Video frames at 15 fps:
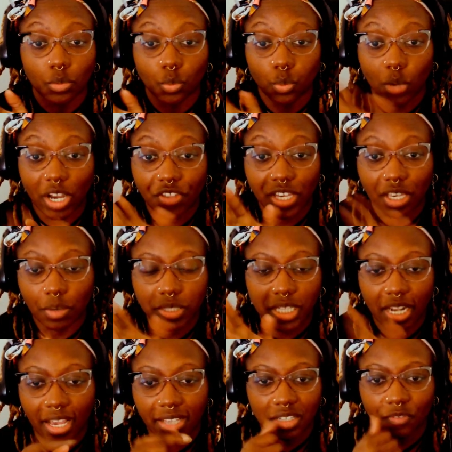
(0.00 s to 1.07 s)
Whether it was
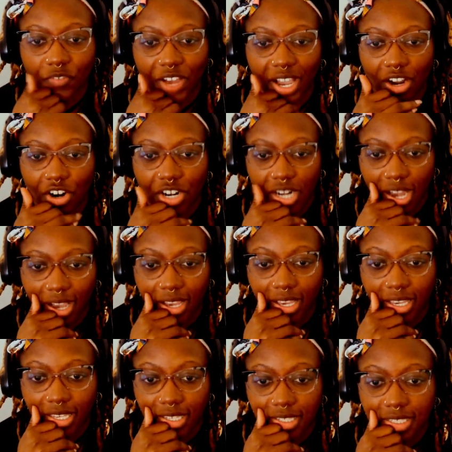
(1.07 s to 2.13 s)
classified or not
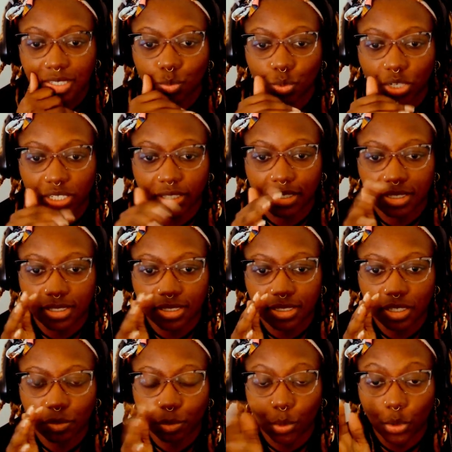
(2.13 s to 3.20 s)
is what's
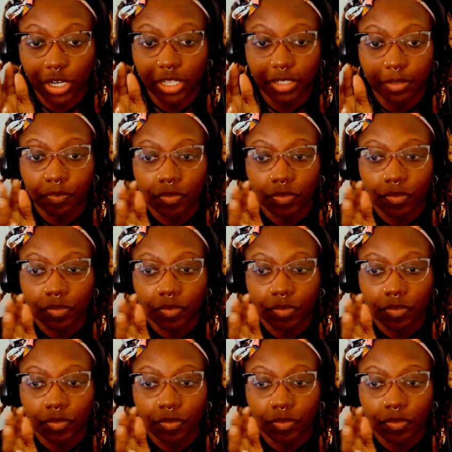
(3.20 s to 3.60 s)
important.